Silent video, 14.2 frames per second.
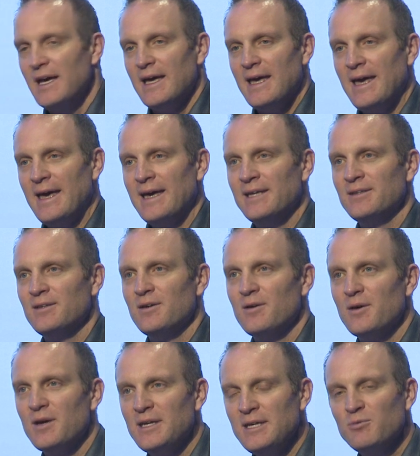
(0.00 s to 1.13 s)
And
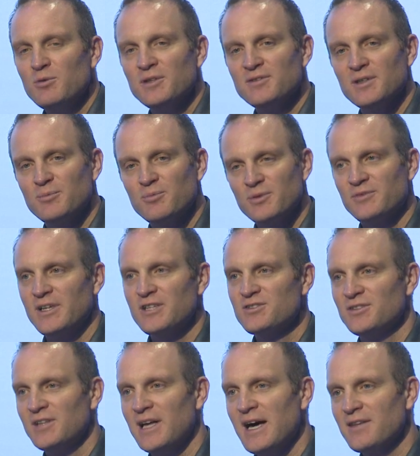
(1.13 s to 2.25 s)
he was a
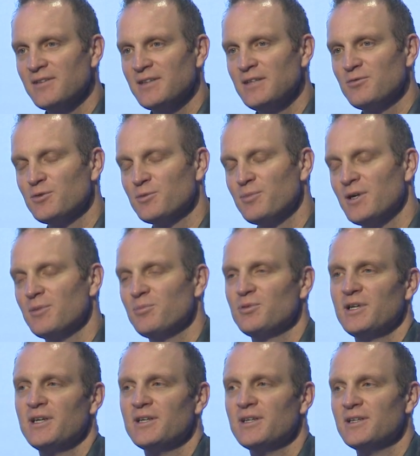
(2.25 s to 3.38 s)
professional athlete, football
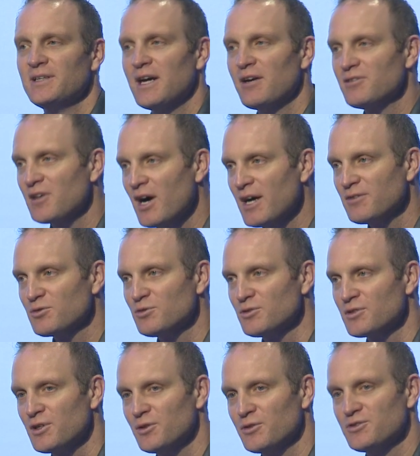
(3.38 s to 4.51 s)
player, and now he's a high school
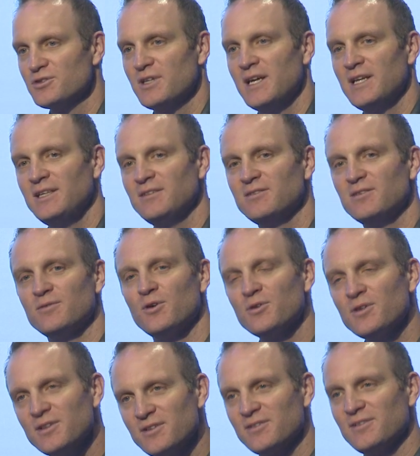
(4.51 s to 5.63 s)
coach. And he's
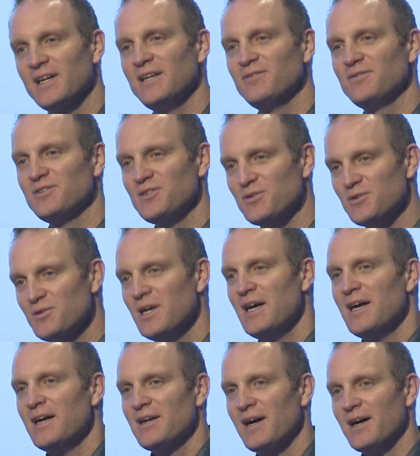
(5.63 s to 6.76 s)
devoted his life to
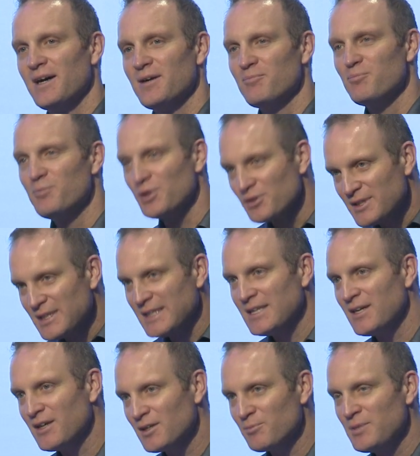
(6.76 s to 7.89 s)
building
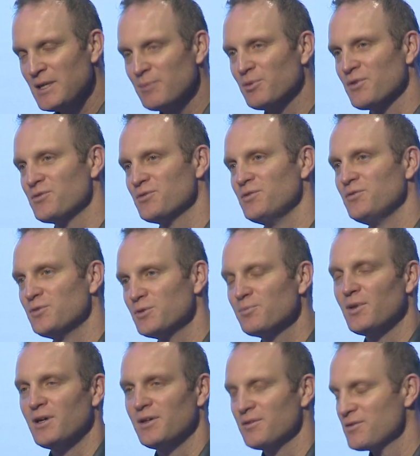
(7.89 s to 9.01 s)
young people through
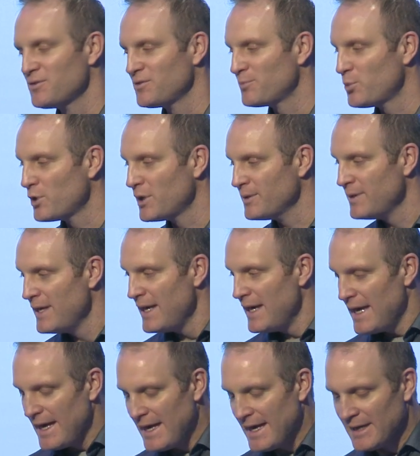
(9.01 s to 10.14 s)
football and through sport.
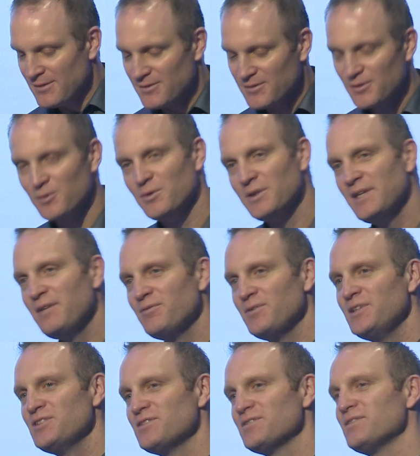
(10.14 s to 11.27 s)
And so when they
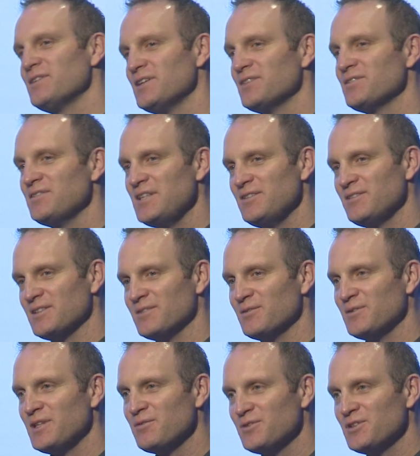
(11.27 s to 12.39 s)
finish their season,
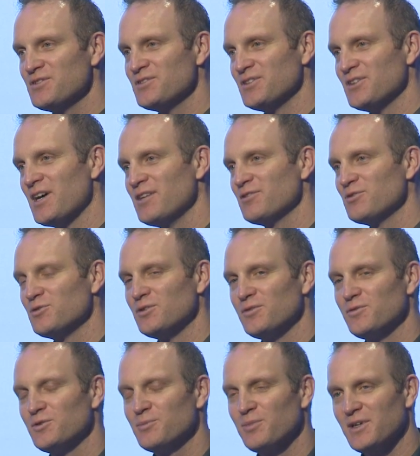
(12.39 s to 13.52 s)
when they finish their high school
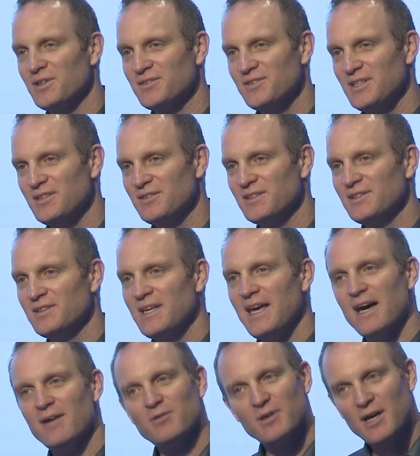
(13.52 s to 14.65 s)
football season, they
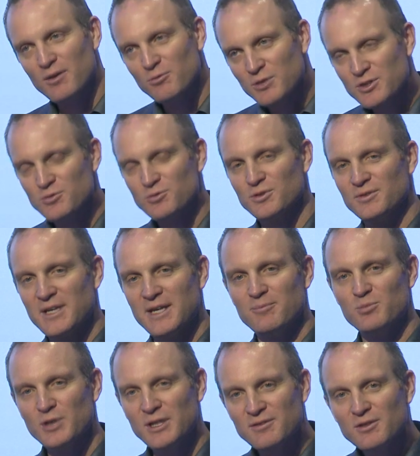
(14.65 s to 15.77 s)
have a ritual
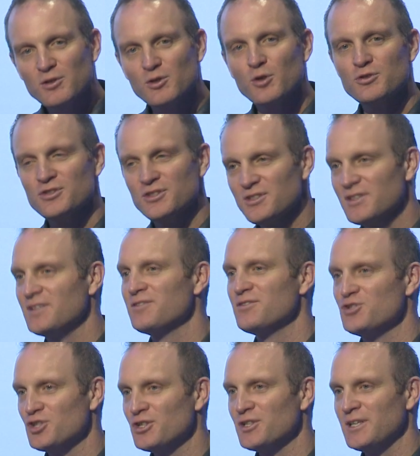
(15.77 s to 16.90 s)
that brings closure to this
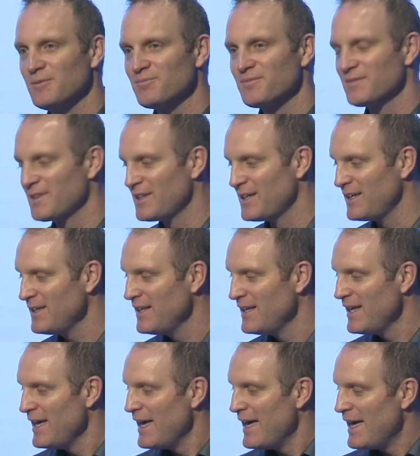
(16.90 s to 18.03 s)
journey, okay?
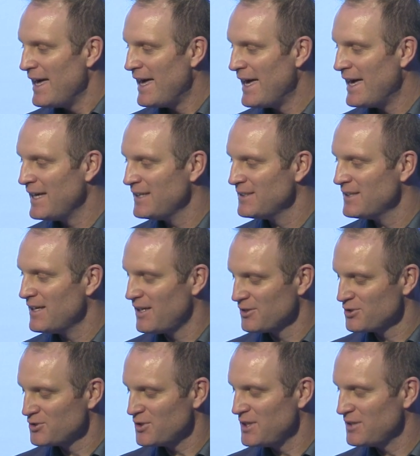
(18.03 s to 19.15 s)
And I'll
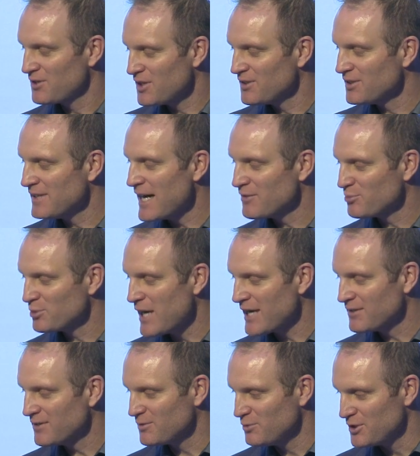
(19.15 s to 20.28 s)
show you, it's called the last practice